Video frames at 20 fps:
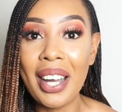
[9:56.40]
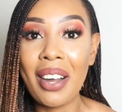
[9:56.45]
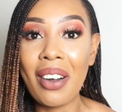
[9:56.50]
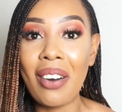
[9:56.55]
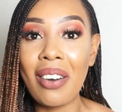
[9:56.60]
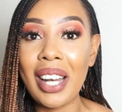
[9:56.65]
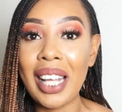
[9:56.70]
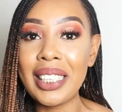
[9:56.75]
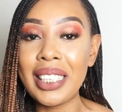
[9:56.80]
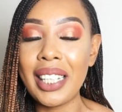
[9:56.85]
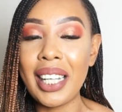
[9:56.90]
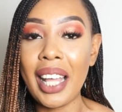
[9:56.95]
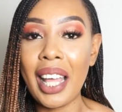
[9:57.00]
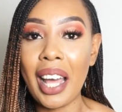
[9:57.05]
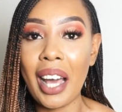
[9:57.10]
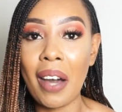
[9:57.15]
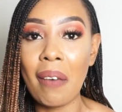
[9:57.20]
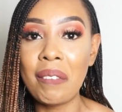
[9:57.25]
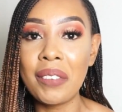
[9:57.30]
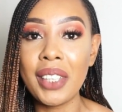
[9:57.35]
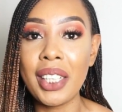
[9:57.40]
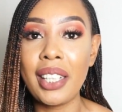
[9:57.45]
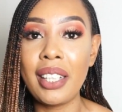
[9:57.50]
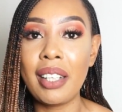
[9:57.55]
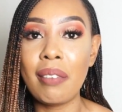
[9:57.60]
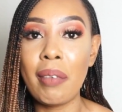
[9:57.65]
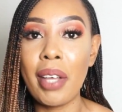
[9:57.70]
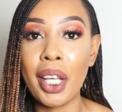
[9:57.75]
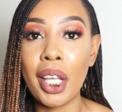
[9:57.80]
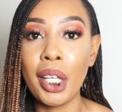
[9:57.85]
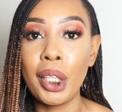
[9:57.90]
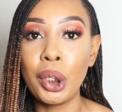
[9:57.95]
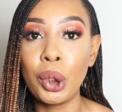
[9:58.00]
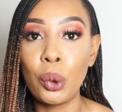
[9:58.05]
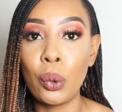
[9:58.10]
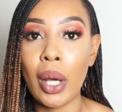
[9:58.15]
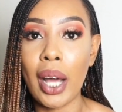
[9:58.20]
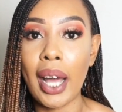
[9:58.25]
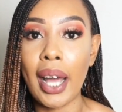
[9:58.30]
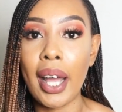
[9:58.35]
Collagen helps in making
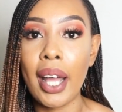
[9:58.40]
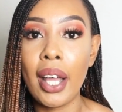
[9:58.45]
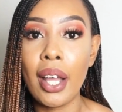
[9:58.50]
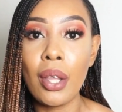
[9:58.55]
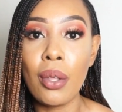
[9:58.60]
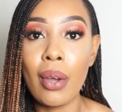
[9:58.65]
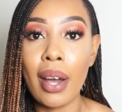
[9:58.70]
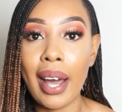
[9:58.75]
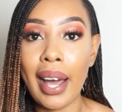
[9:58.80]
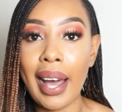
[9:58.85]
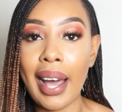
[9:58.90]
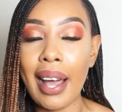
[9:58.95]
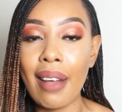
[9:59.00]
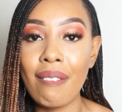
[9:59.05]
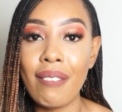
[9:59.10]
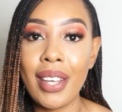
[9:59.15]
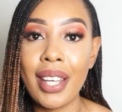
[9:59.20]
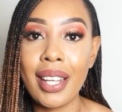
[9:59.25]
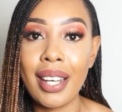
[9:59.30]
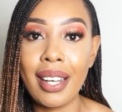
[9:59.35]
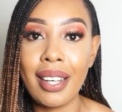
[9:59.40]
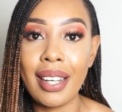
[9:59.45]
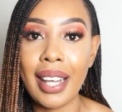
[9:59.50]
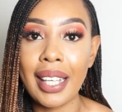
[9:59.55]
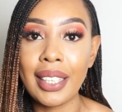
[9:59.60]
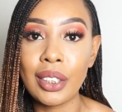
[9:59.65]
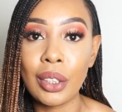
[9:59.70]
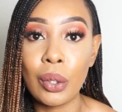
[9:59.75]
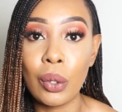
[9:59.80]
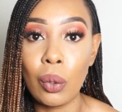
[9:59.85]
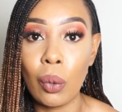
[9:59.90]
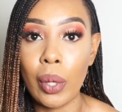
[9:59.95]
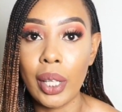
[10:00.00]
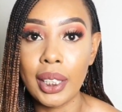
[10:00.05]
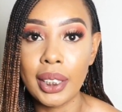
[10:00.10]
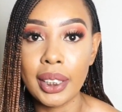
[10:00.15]
sure you are having nice glowing